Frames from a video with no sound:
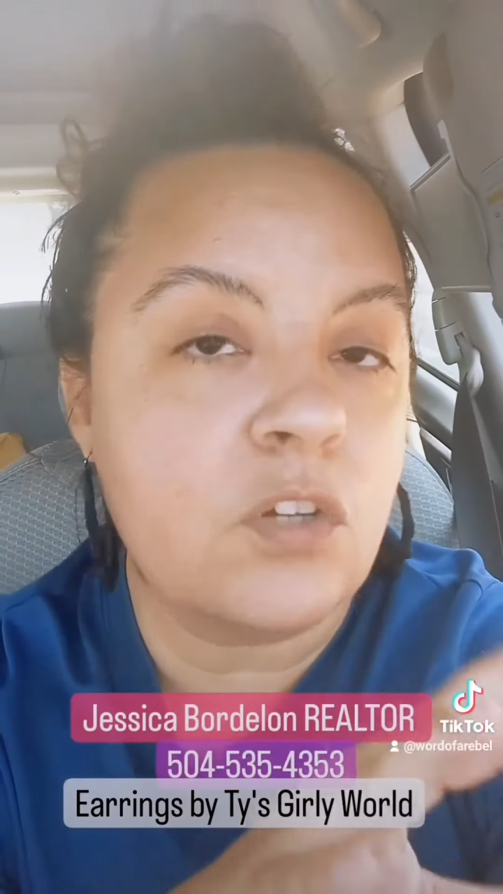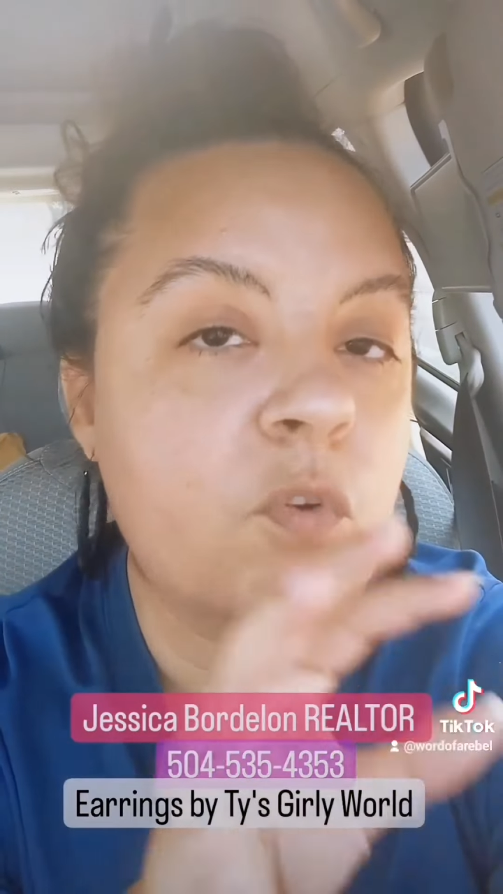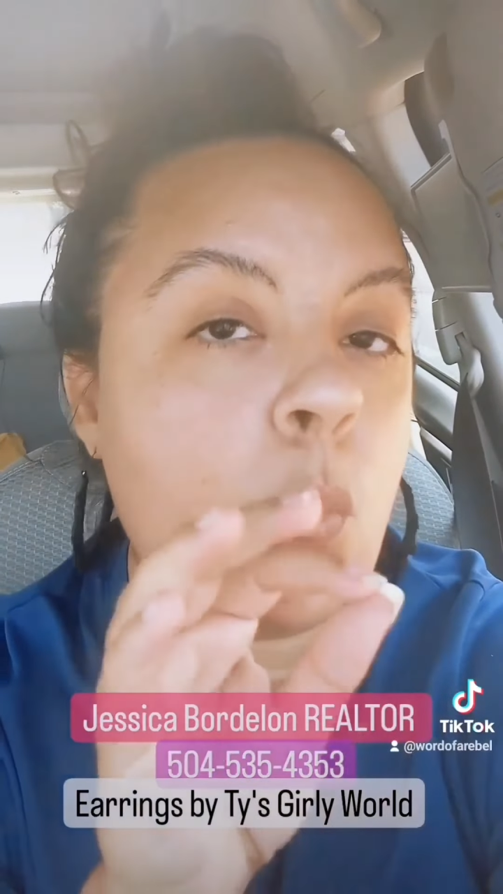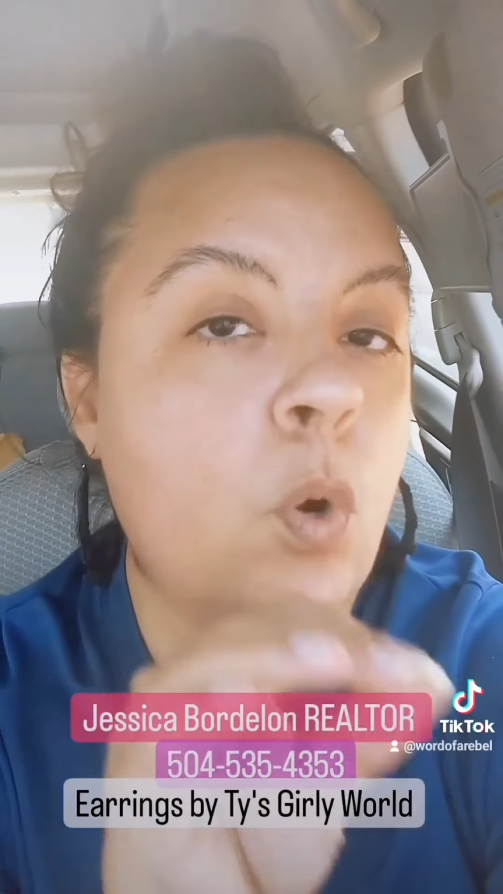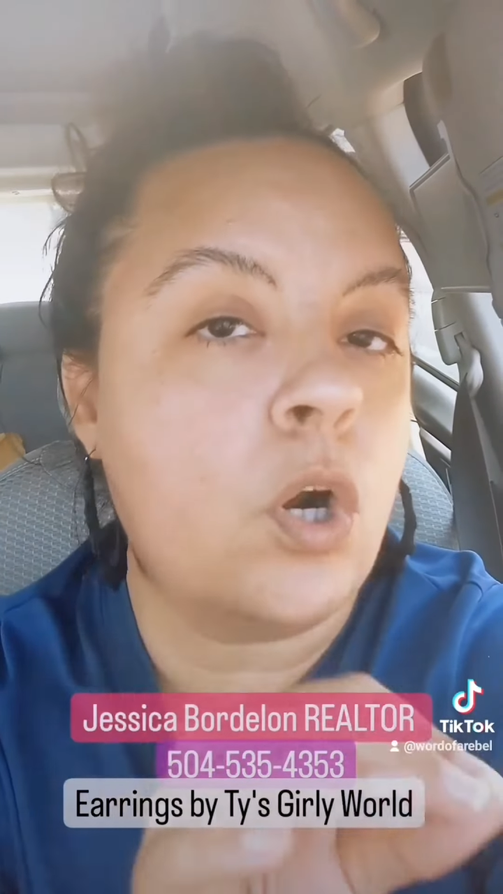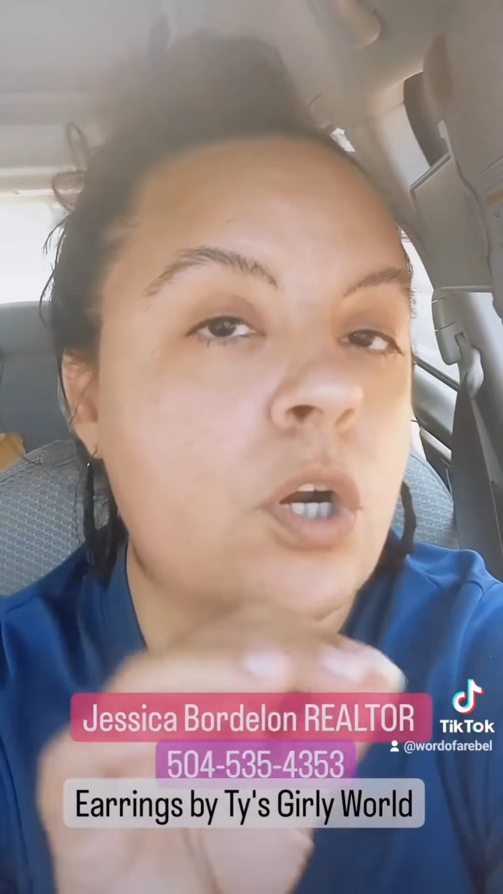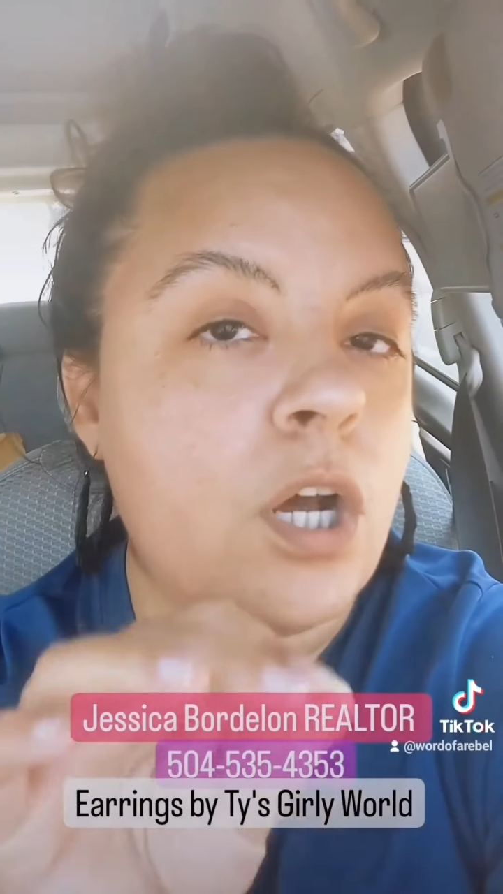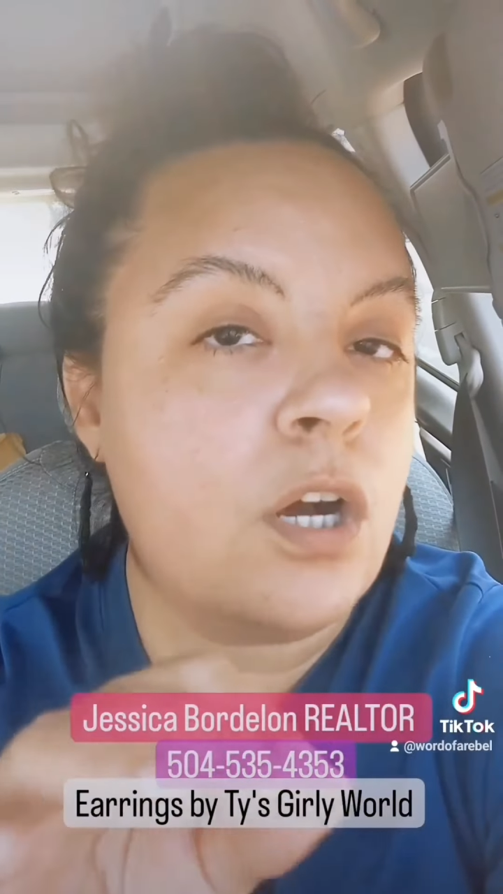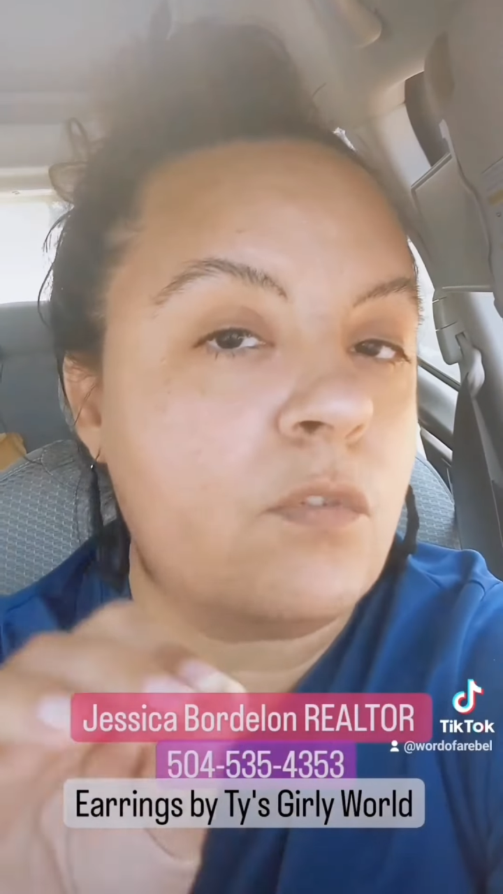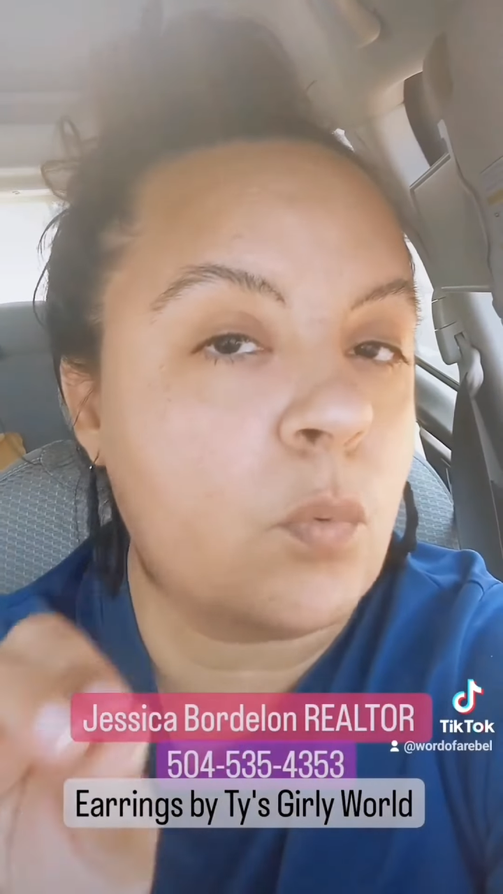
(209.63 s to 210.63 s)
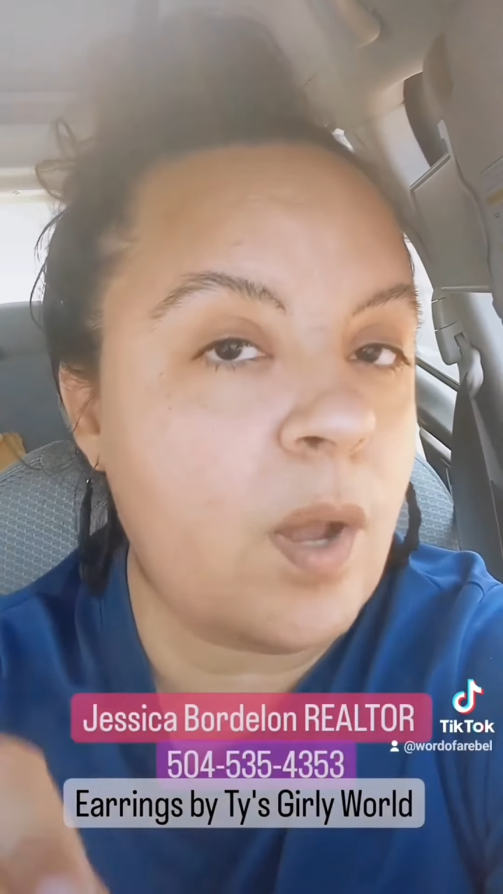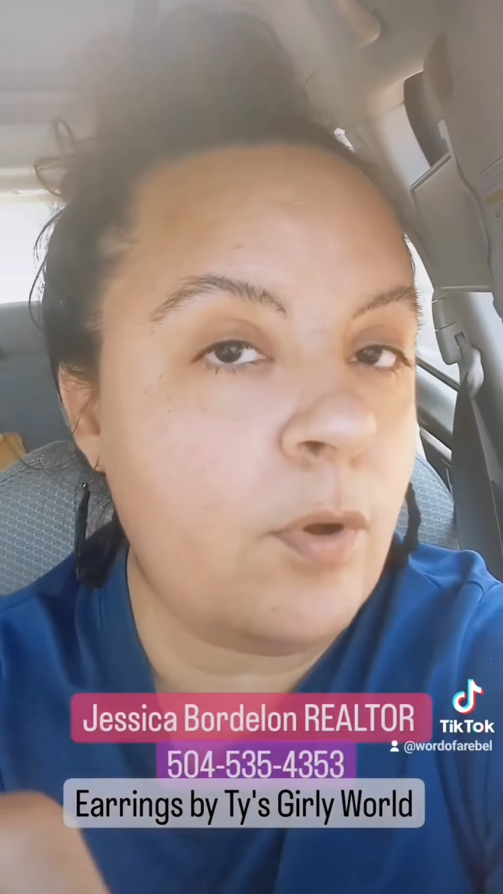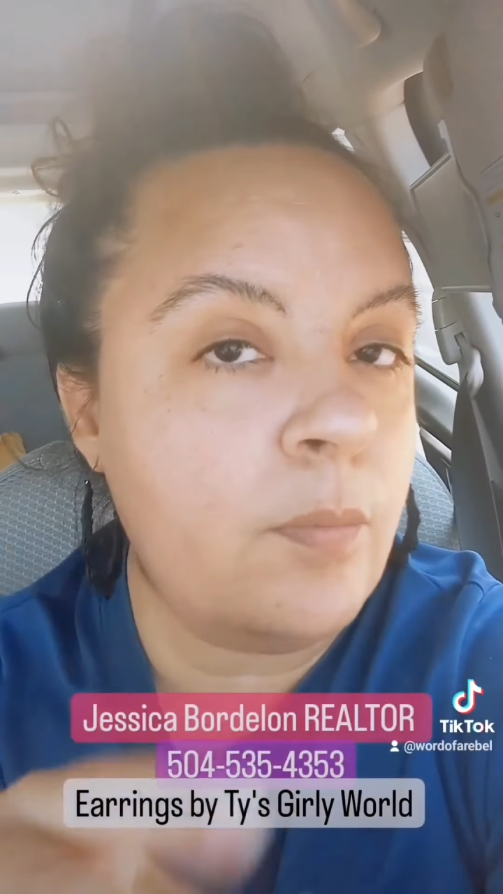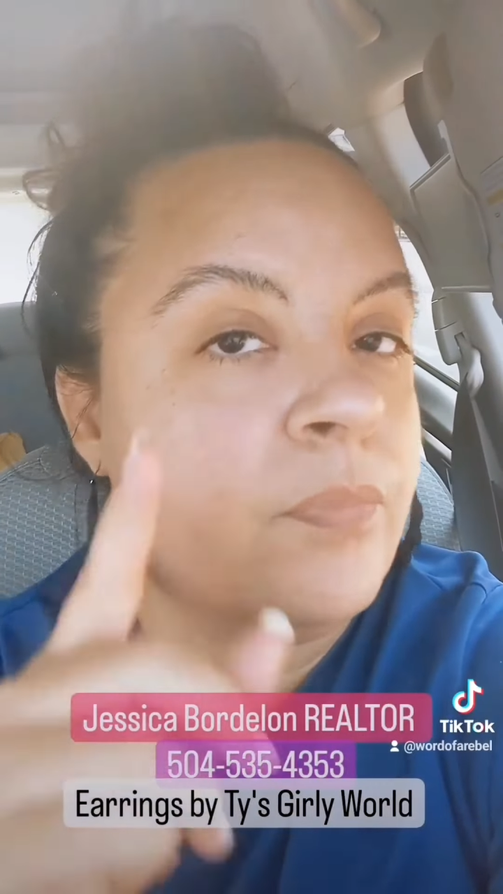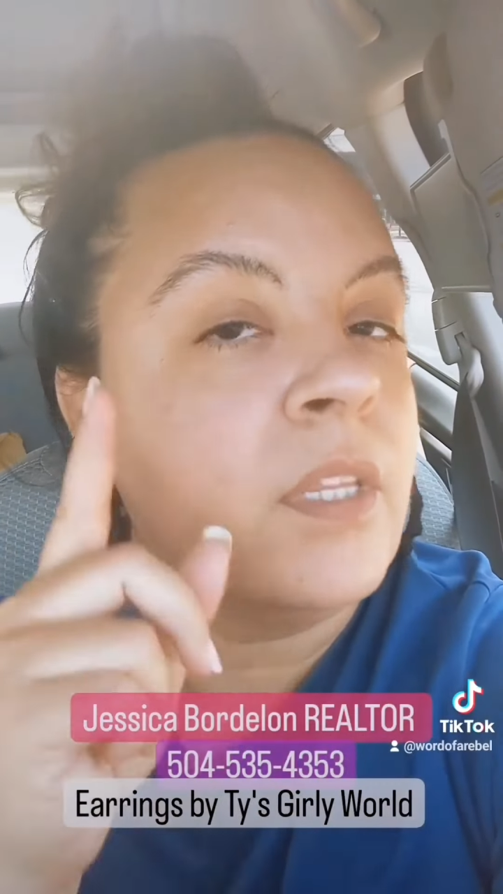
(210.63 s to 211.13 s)
Look for Word of a
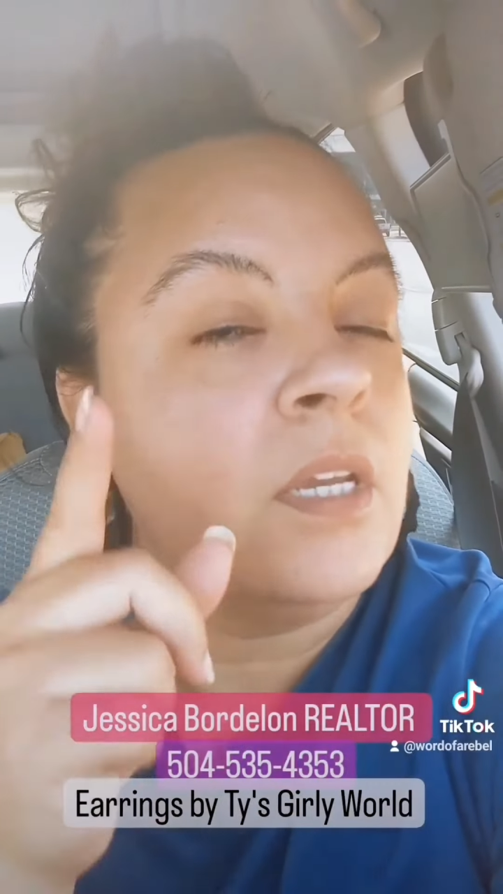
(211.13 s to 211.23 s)
Rebel